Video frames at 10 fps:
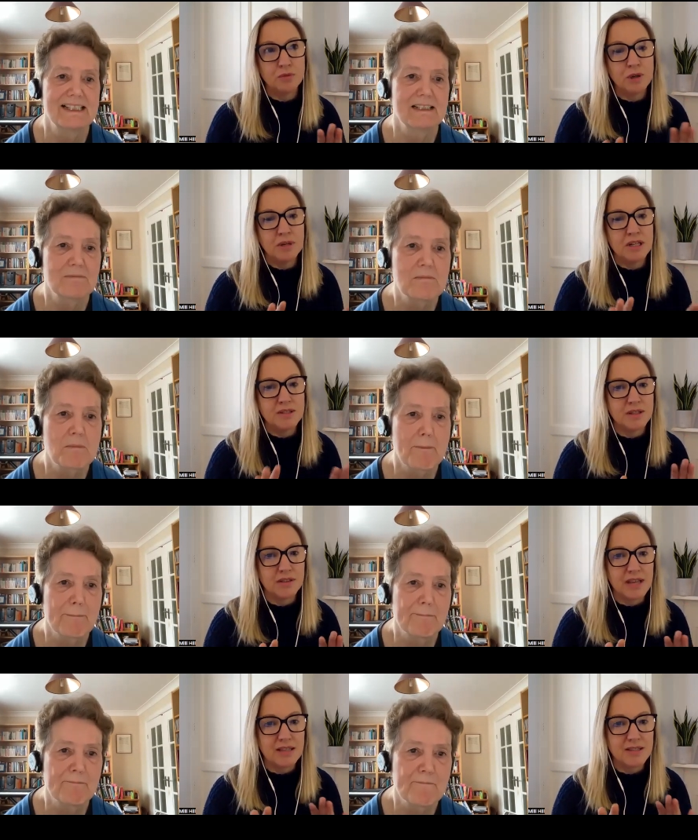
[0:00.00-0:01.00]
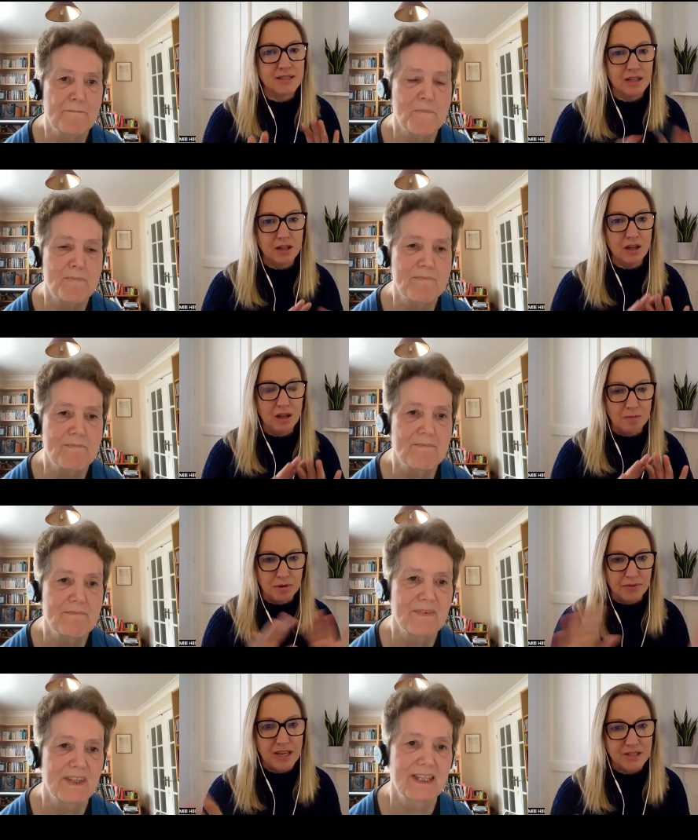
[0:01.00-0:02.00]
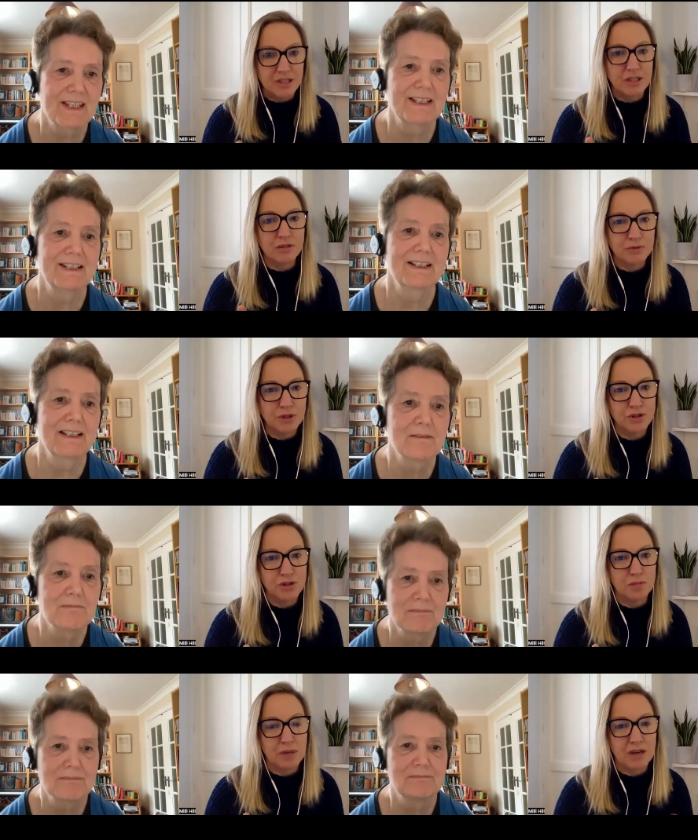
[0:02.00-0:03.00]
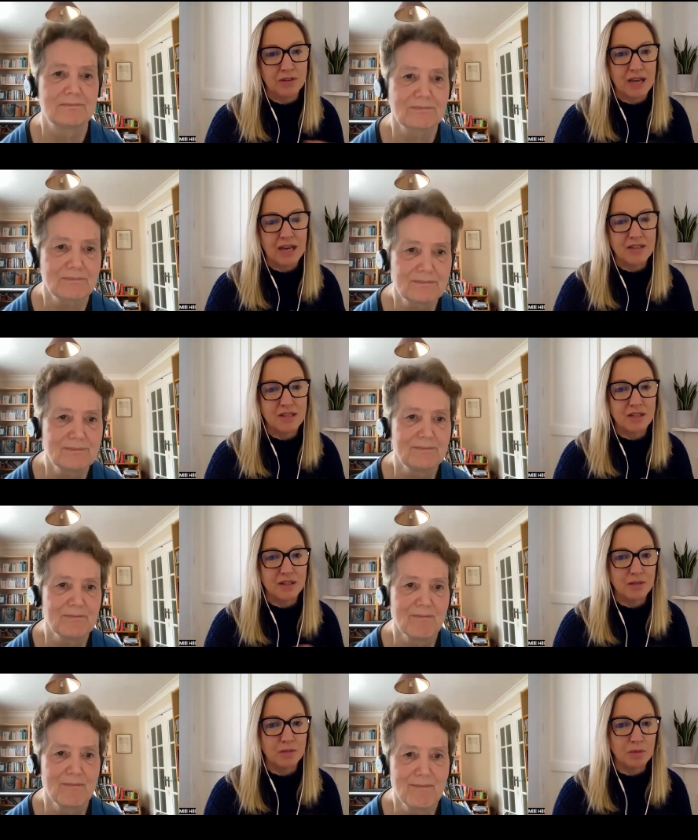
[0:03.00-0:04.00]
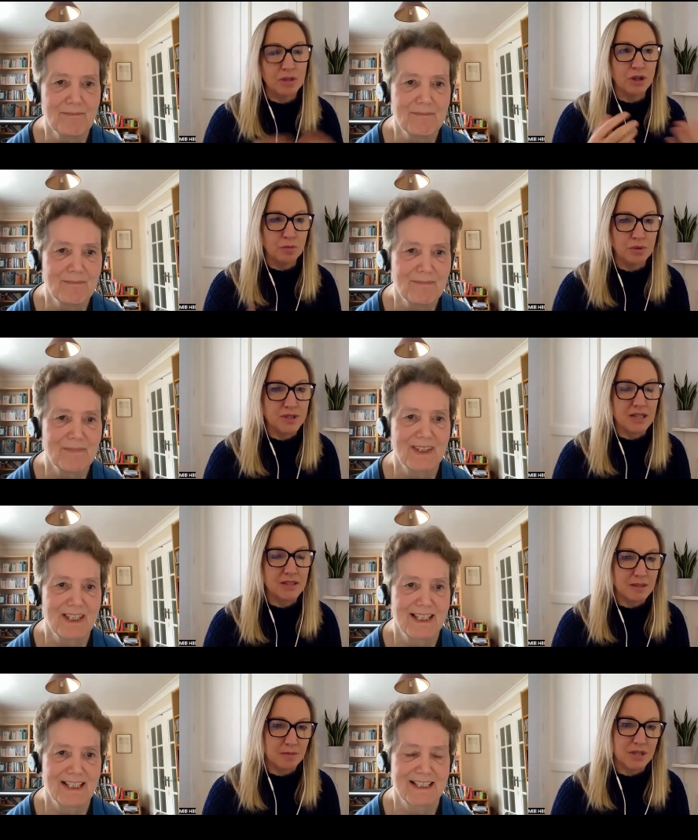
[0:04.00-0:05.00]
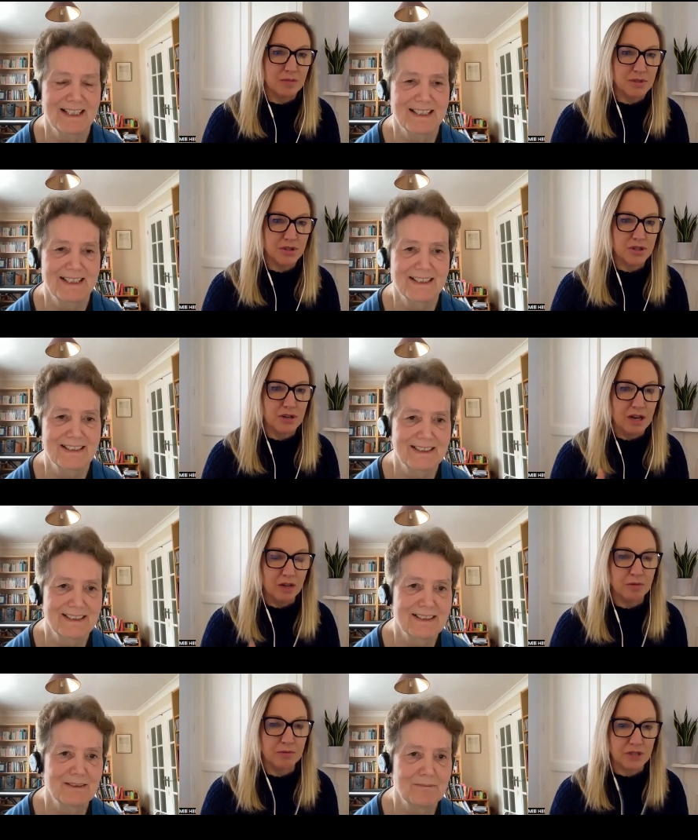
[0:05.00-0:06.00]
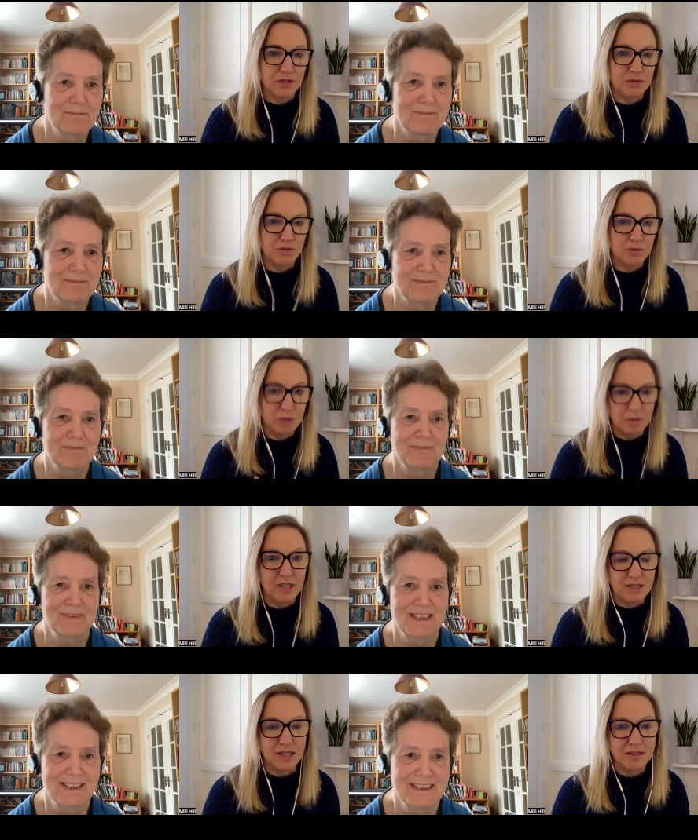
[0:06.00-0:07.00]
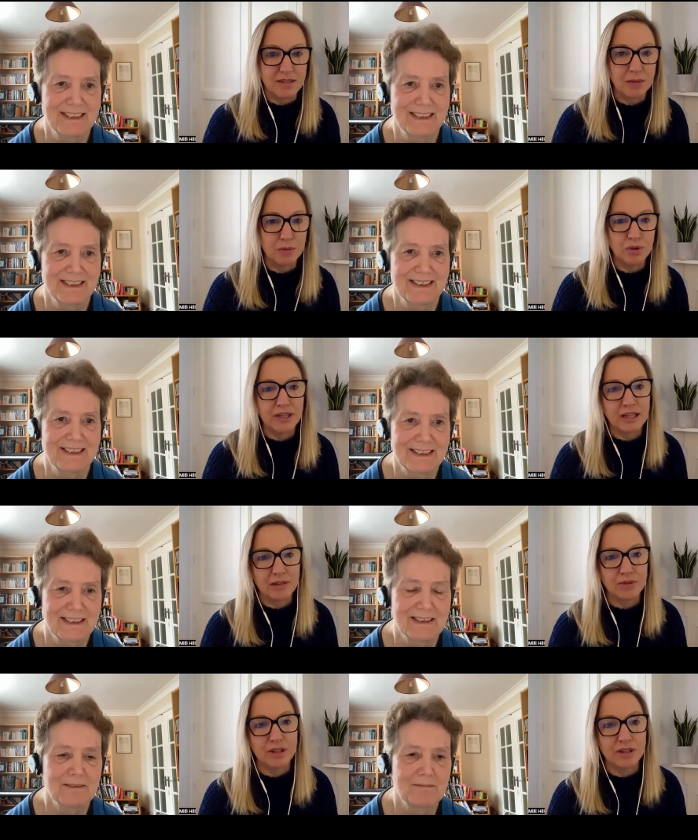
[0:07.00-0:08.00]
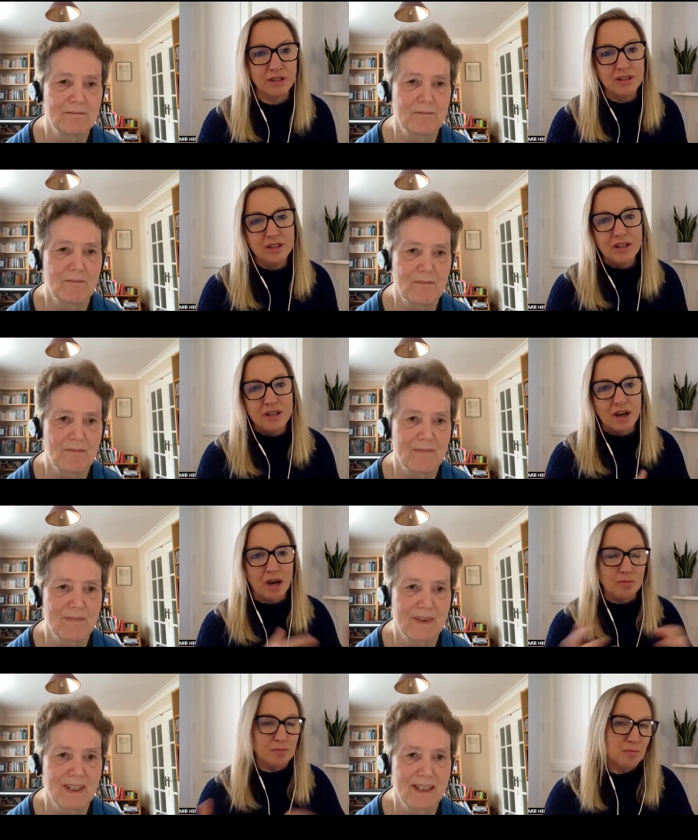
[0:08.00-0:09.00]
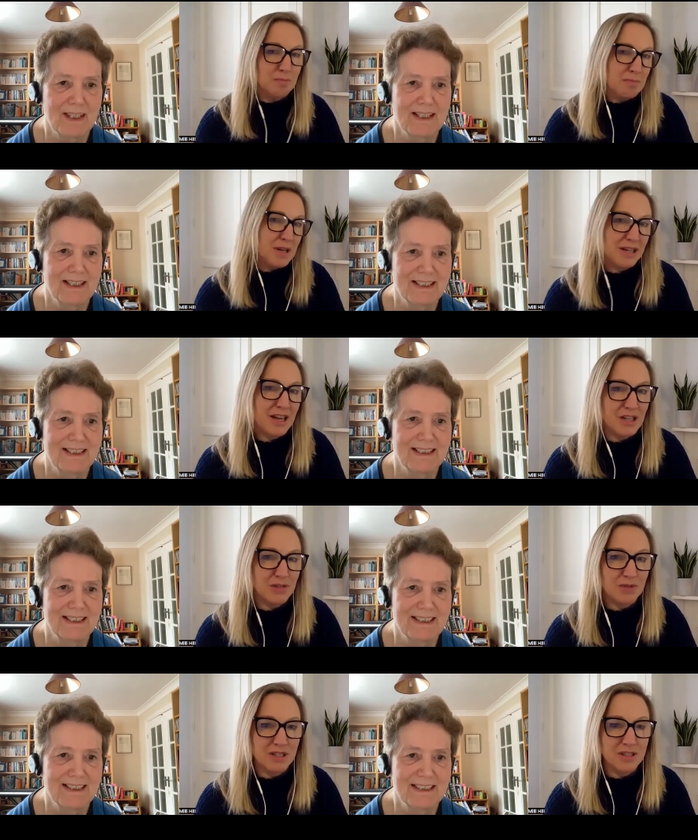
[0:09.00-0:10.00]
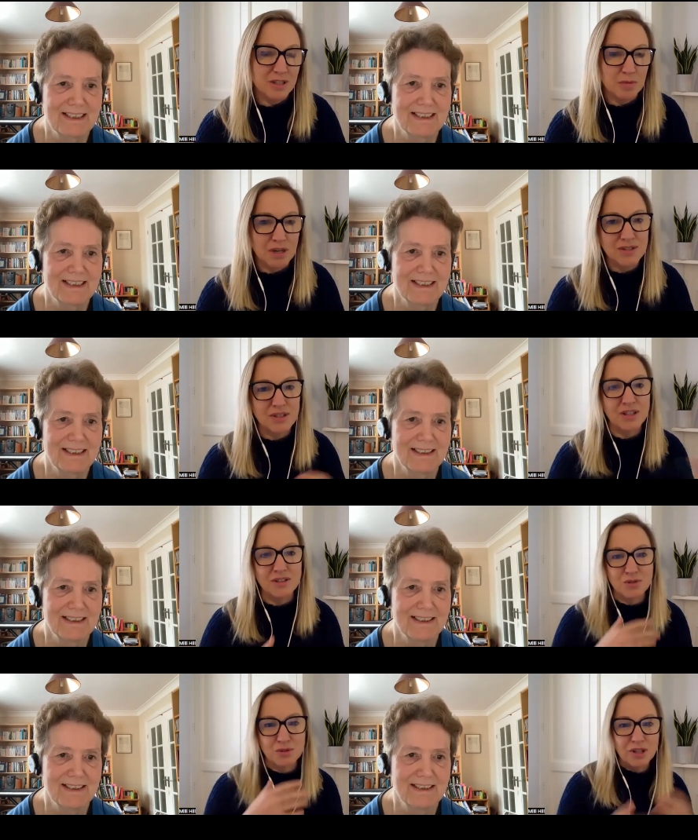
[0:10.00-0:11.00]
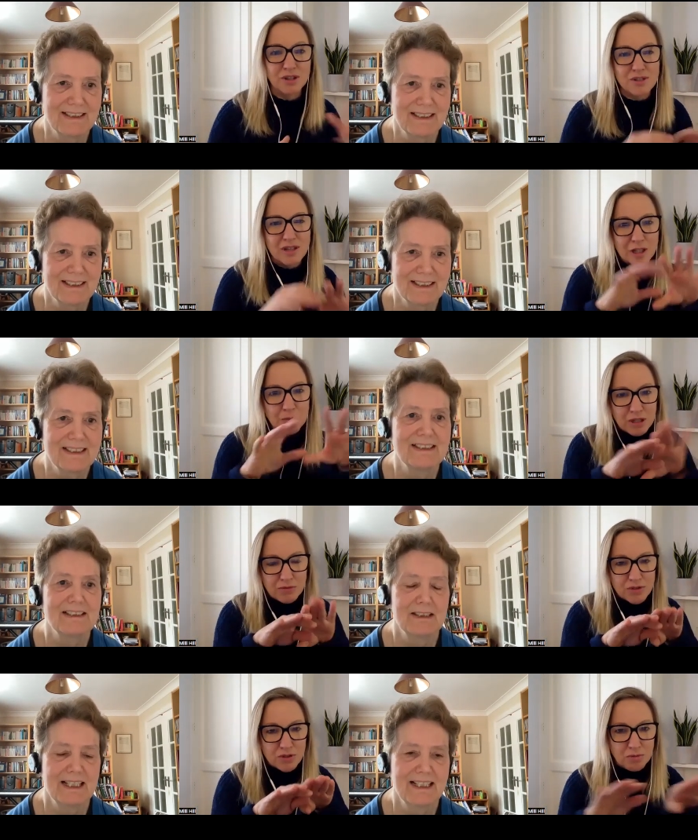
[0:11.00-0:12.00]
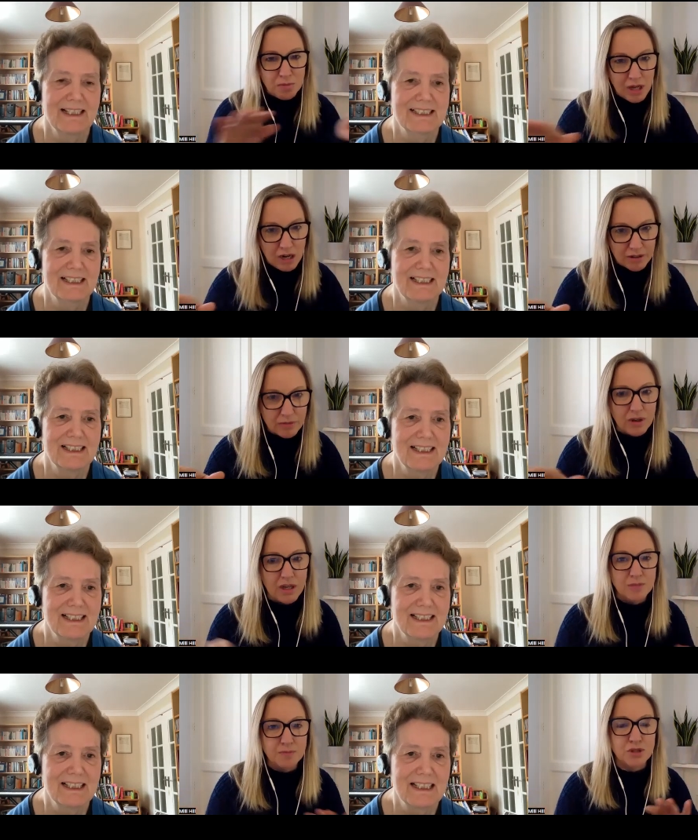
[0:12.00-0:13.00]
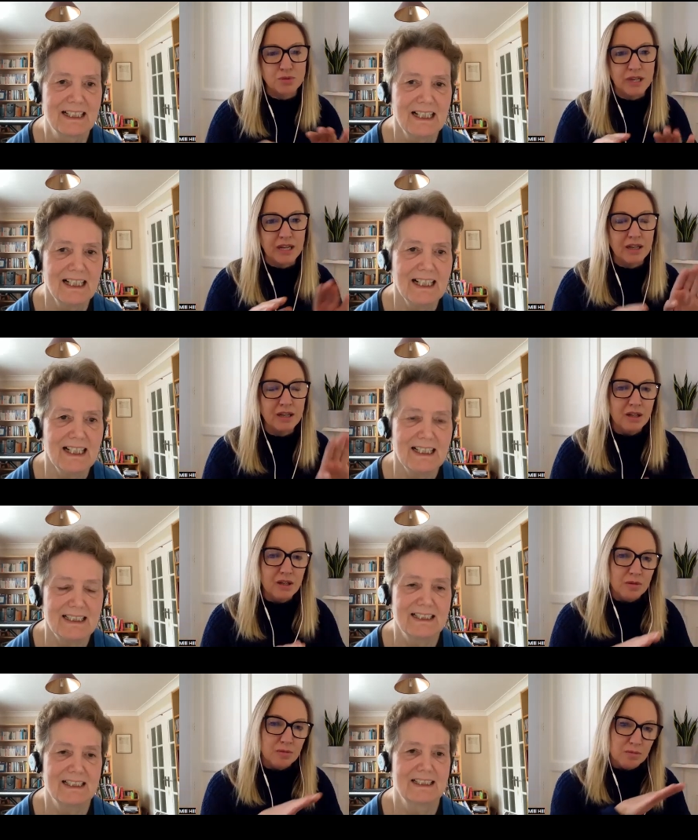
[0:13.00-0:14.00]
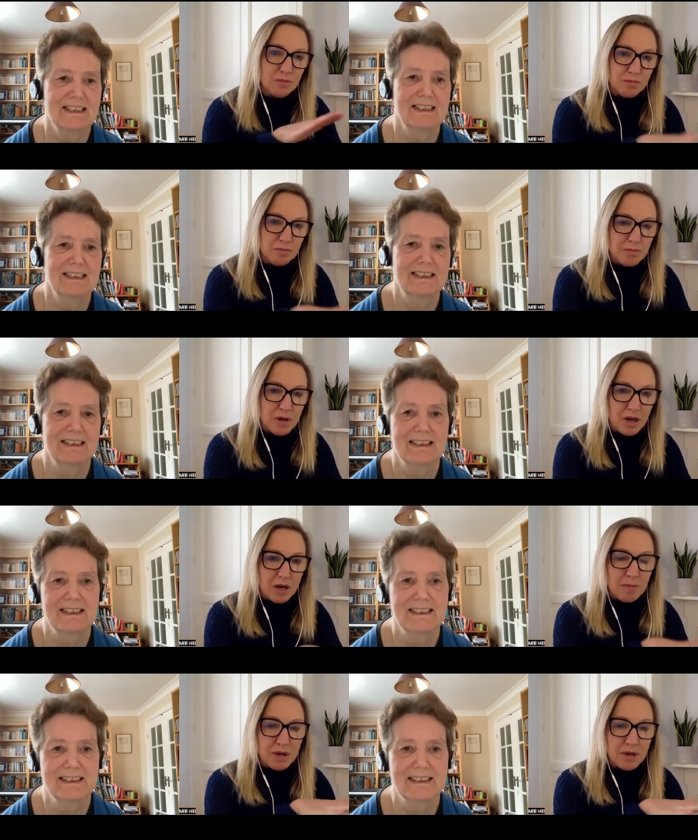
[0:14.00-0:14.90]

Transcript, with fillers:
Speaker 1: from women is that there's still a pervading confusion about that, and that women who present sometimes to health professionals with PTSD will get given um, medication for antidepressants, or you know, there's a little bit of a sort yes. of blurring of lines between uh,